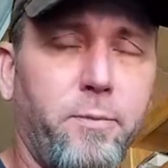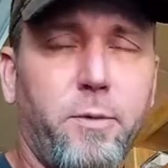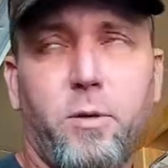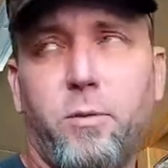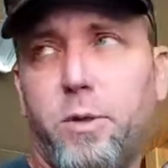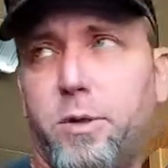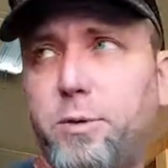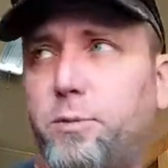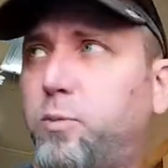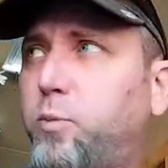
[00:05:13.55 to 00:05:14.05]

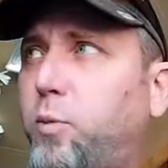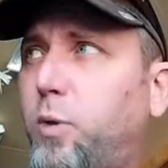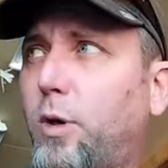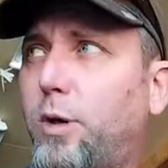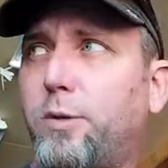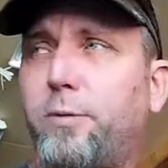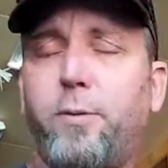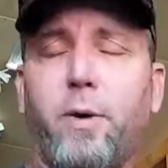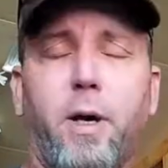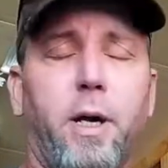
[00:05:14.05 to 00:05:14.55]
which
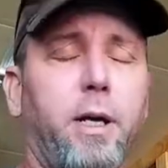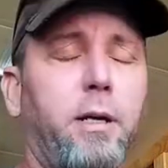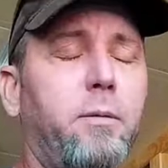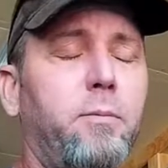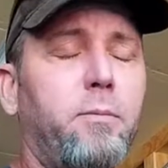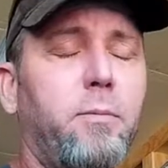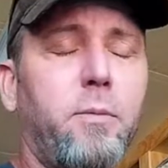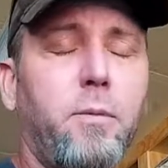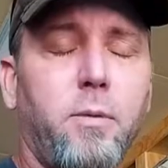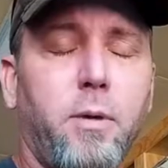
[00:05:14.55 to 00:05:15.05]
works fine
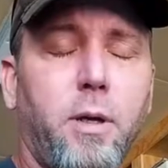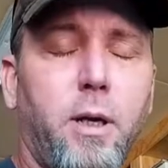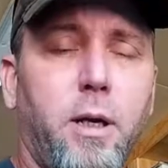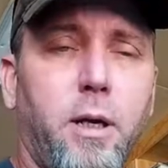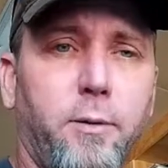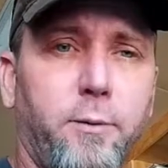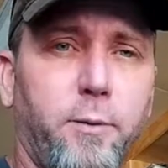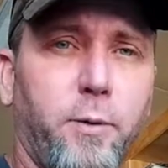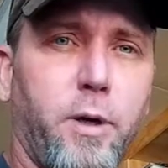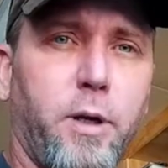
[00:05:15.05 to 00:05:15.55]

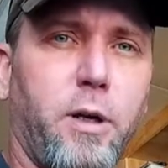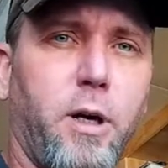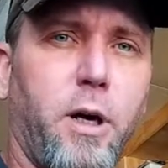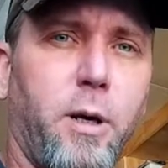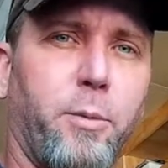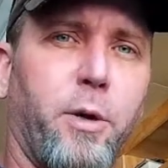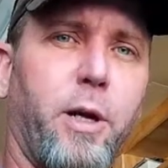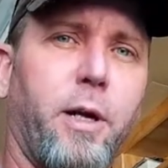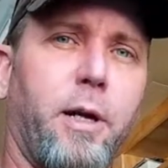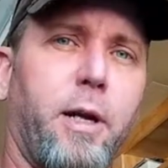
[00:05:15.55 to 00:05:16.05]
for a
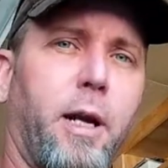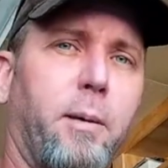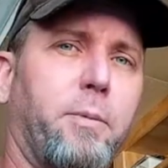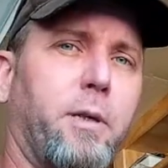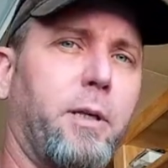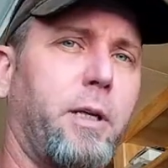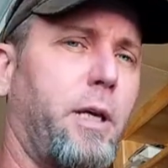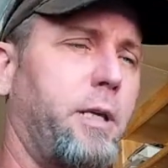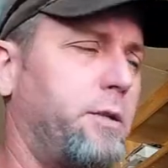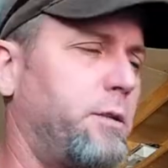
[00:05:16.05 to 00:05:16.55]
carbureted
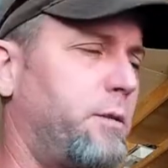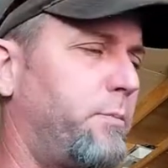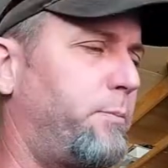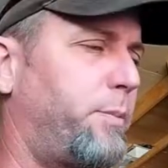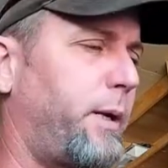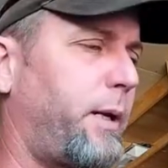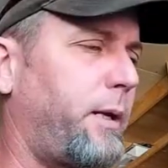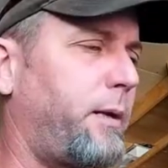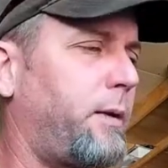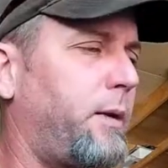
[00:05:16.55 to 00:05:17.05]
application.
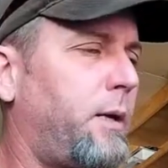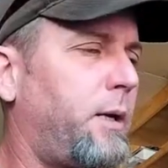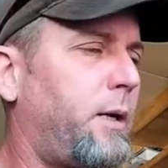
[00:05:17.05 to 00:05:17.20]
But